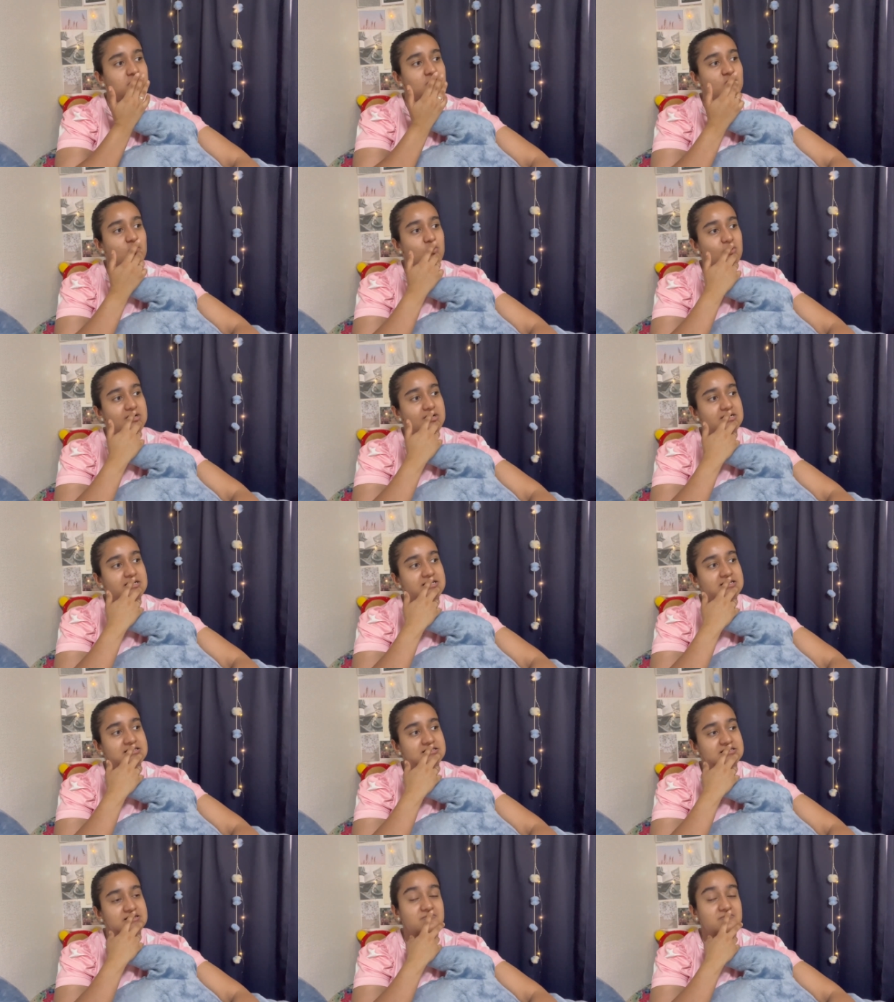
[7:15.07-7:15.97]
what
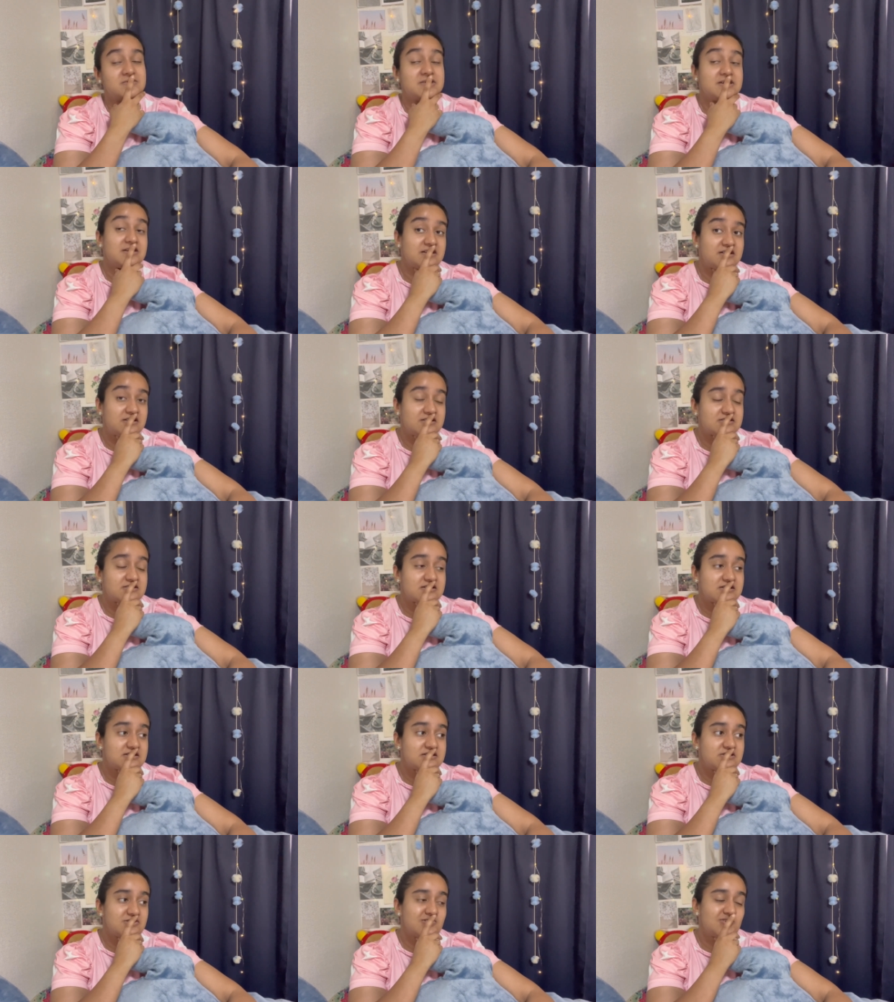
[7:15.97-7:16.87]
is something else i
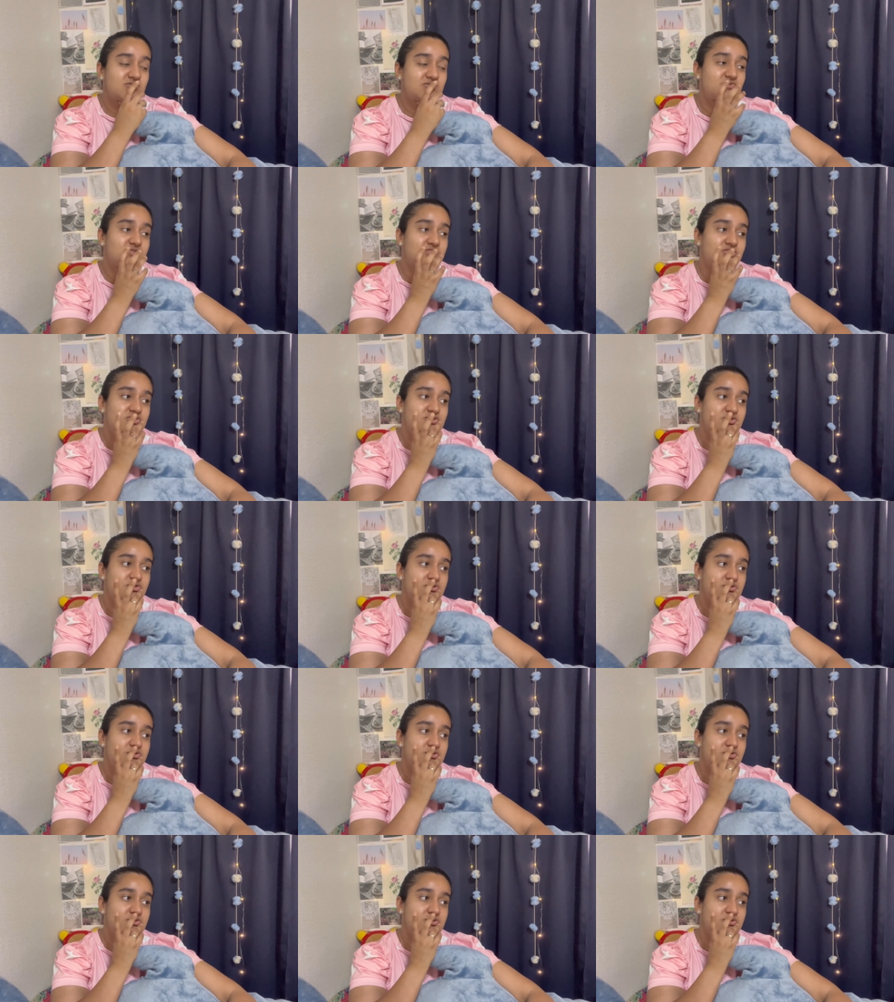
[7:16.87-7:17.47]
use